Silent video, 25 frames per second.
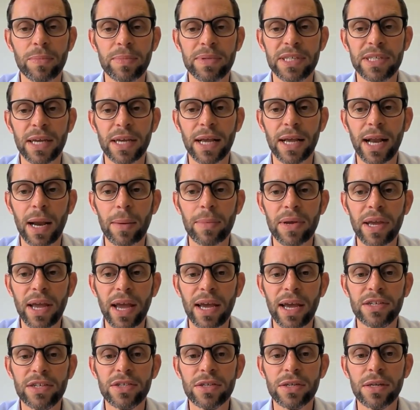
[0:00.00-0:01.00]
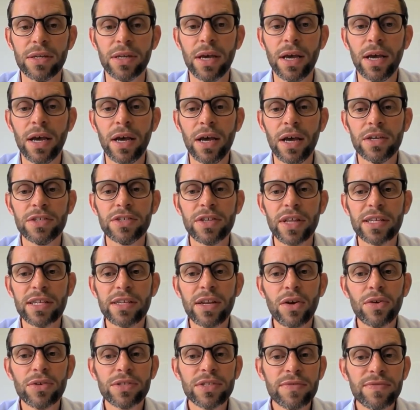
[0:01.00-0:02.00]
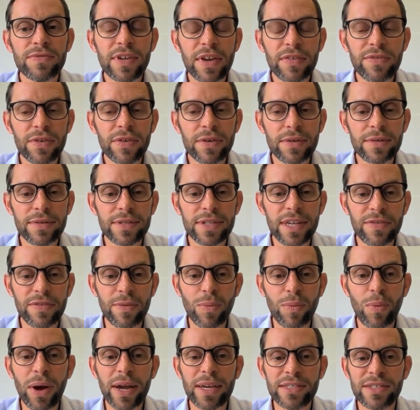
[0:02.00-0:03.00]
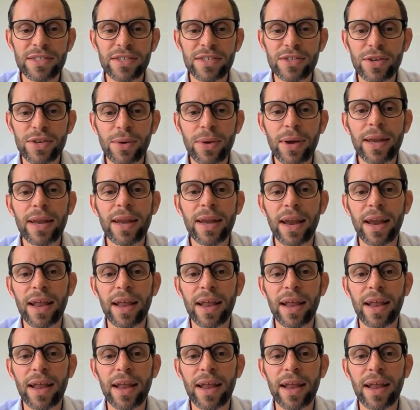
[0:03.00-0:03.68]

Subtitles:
a particular application. So there's lots of different ways to do it,